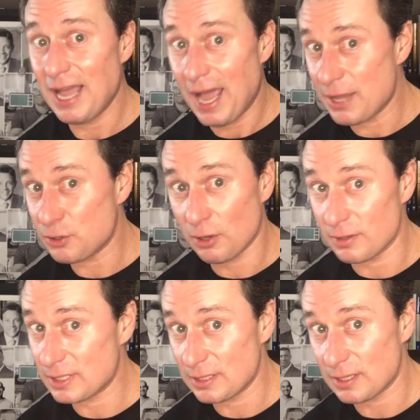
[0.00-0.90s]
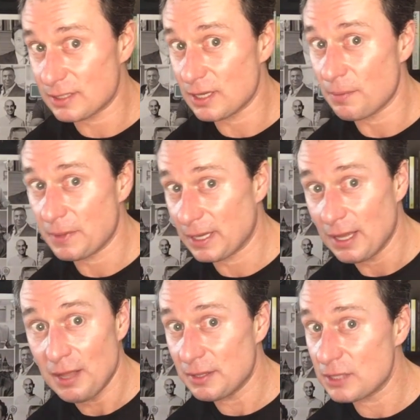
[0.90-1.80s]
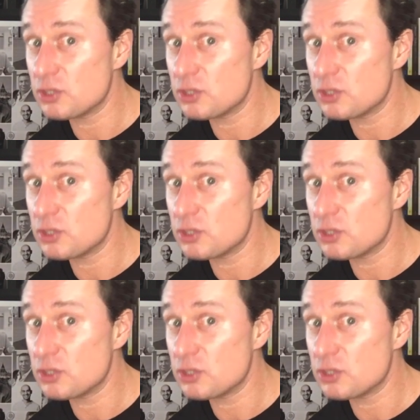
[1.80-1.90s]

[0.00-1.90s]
and turns into something that